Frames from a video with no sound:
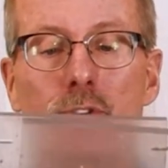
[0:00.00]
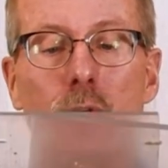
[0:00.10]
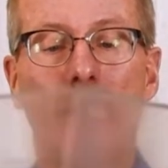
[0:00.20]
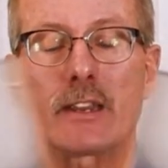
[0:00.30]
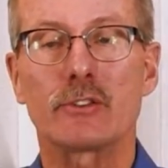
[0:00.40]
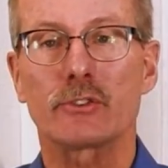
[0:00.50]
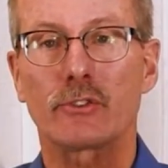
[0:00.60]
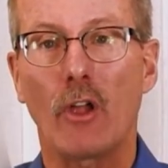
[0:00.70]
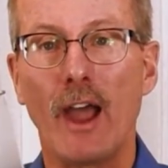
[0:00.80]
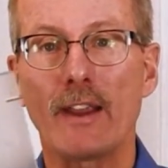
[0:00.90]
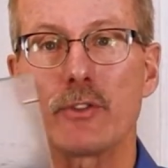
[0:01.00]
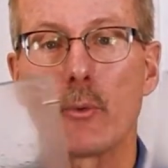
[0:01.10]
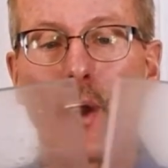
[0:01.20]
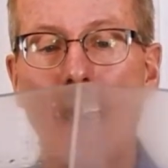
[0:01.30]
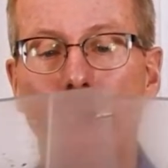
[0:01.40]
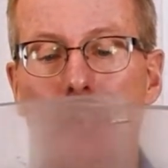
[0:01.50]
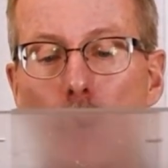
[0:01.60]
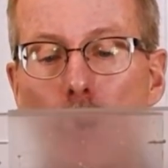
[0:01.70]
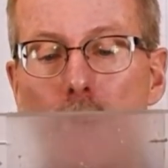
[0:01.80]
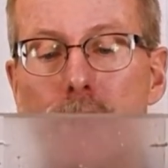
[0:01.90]
So I can slide the rounded
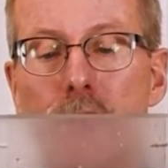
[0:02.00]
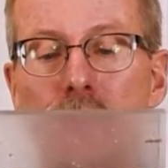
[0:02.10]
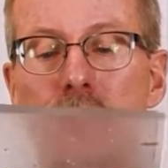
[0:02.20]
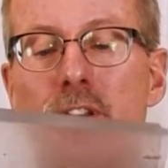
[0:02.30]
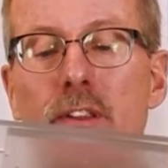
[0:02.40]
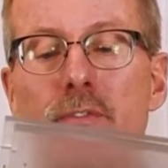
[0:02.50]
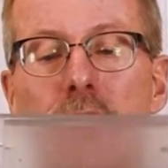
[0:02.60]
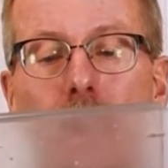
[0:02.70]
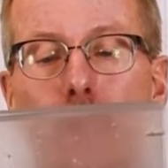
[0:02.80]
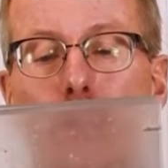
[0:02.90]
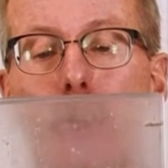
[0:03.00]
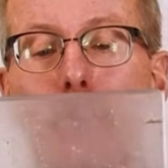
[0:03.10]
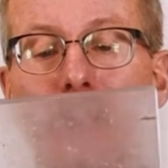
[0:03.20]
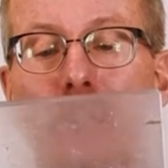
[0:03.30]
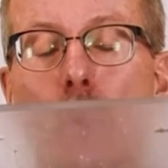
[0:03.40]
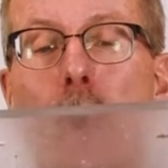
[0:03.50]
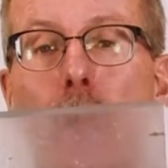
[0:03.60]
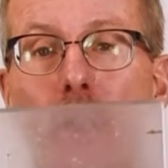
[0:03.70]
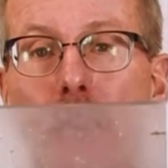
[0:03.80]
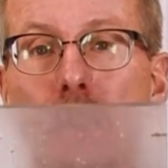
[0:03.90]
orifice in front of my
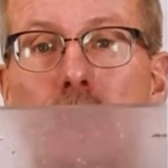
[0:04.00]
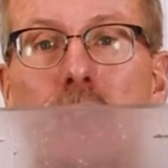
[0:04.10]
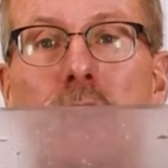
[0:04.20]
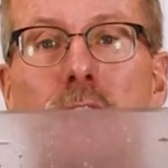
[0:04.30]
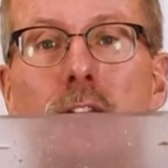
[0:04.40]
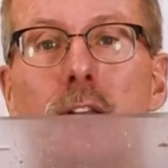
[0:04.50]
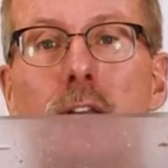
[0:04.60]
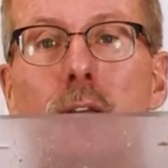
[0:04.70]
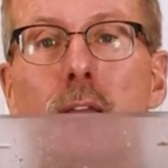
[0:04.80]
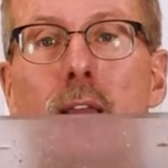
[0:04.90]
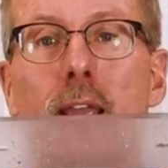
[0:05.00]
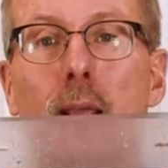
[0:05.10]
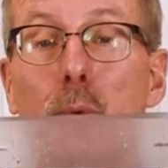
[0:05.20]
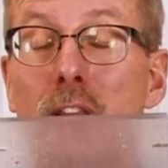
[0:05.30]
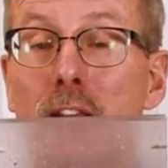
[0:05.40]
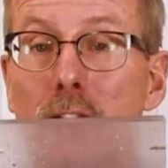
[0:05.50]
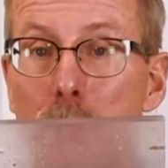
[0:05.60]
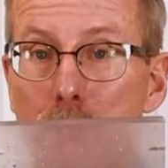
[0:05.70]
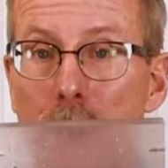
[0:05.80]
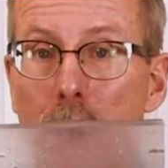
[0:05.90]
square-edged, and we can
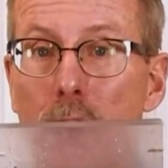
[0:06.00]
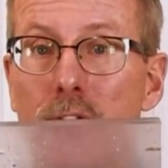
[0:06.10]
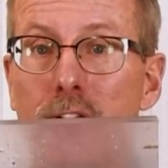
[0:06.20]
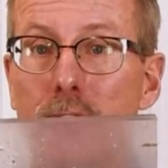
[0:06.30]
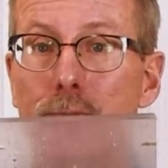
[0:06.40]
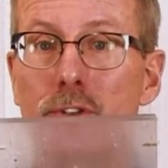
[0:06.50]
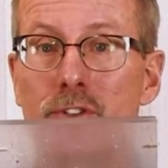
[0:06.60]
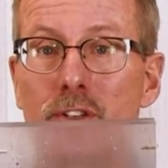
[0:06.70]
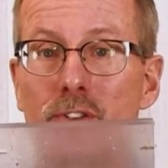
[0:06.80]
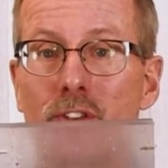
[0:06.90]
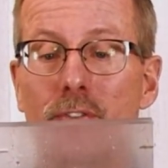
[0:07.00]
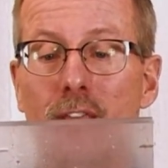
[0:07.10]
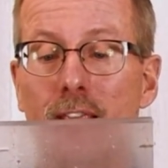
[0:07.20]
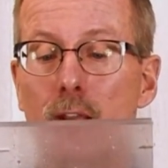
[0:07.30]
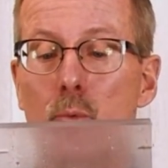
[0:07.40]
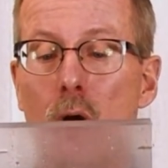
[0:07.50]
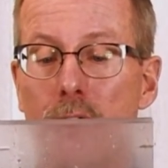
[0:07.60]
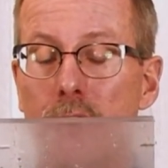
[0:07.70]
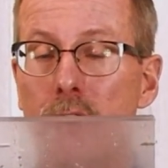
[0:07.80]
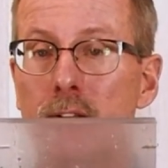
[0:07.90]
compare the differences in the
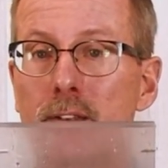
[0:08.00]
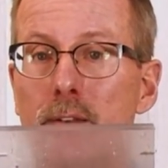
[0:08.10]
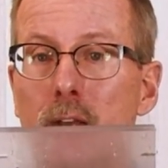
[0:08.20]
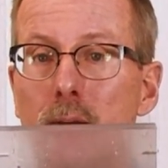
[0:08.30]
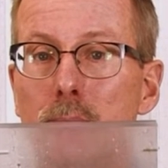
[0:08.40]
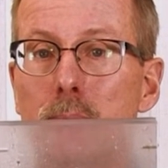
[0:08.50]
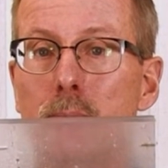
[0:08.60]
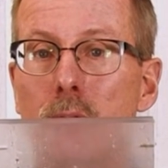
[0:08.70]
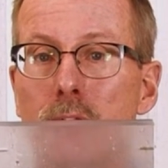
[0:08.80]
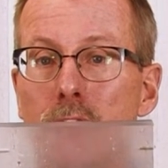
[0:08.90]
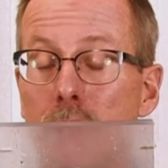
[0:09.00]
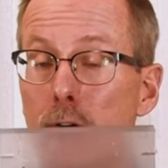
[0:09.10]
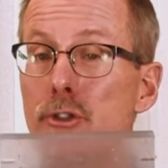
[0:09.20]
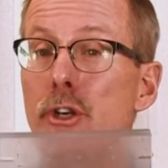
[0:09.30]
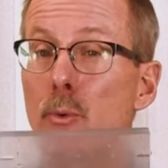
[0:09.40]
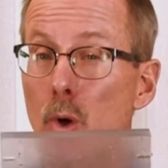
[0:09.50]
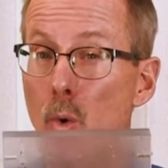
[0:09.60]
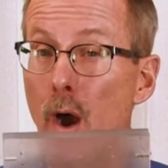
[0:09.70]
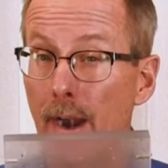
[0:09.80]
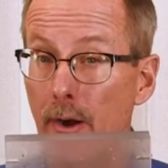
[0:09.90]
headwater, the energy
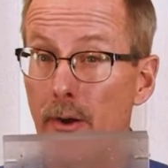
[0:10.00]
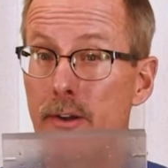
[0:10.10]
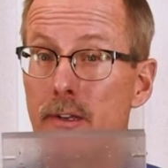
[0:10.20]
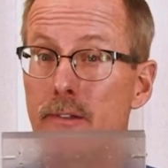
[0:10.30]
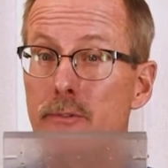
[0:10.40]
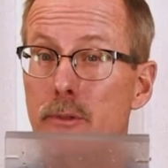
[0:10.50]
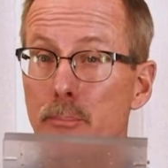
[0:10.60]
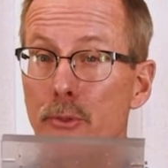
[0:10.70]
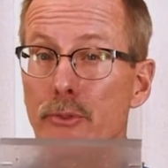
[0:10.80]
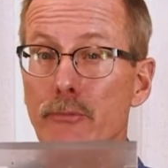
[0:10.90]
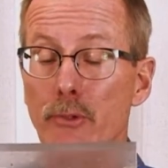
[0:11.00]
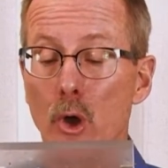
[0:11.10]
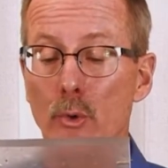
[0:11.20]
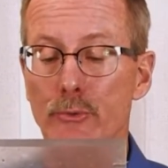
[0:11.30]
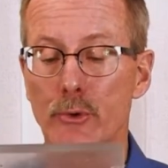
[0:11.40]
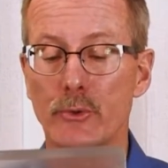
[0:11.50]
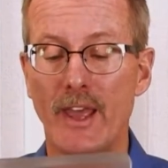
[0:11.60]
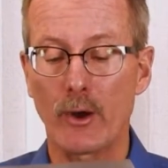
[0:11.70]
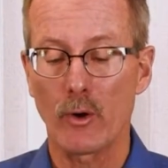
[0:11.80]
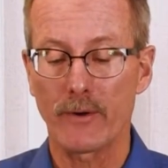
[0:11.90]
required to put the flow through
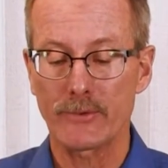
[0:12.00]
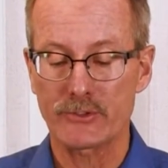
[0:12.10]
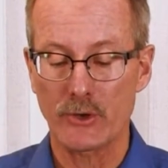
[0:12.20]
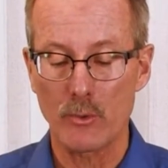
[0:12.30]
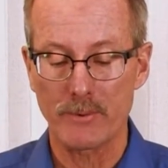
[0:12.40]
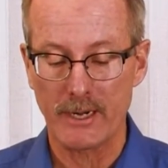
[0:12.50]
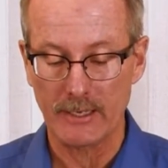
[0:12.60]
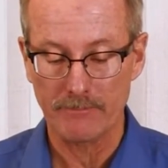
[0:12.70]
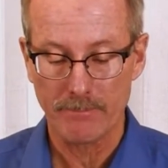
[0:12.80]
that orifice opening.